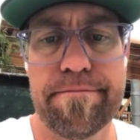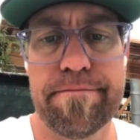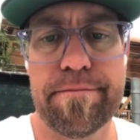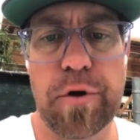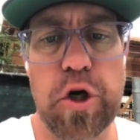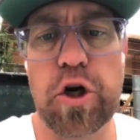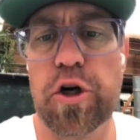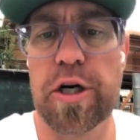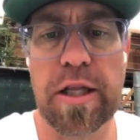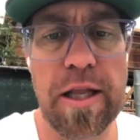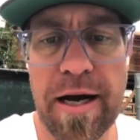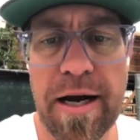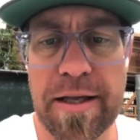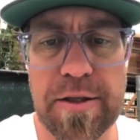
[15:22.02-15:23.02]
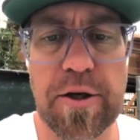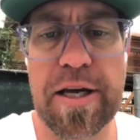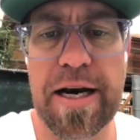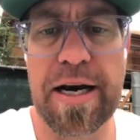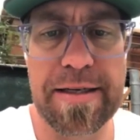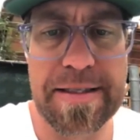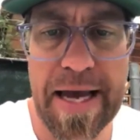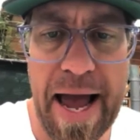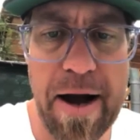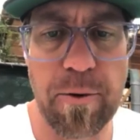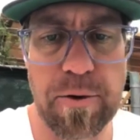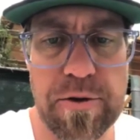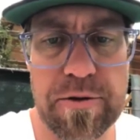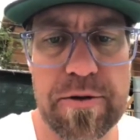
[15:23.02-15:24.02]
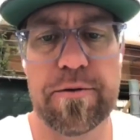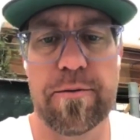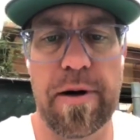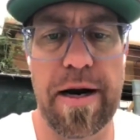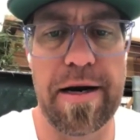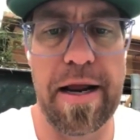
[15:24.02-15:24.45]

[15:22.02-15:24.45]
your clients look at it as a house, right?